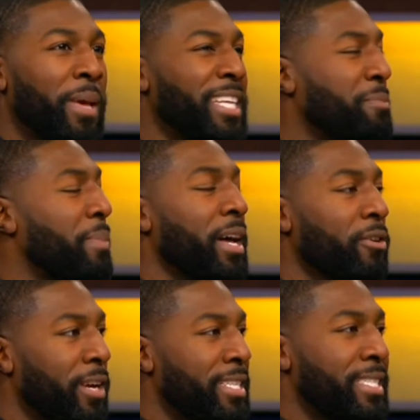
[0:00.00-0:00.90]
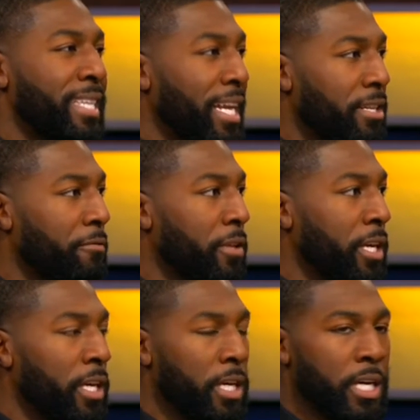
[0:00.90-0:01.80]
he's better
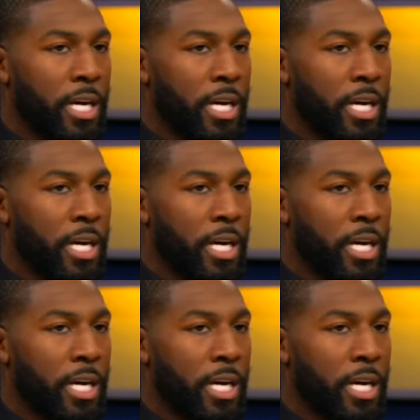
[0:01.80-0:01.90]
instinctively